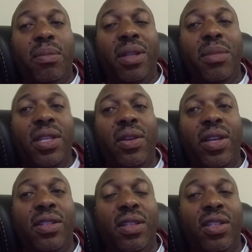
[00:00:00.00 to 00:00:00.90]
But let me tell
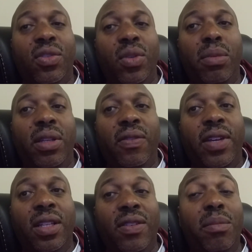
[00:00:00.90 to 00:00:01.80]
you, it's extremely
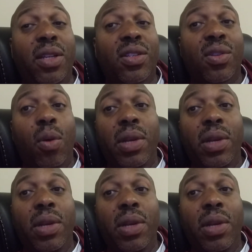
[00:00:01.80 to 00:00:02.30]
effective. I made so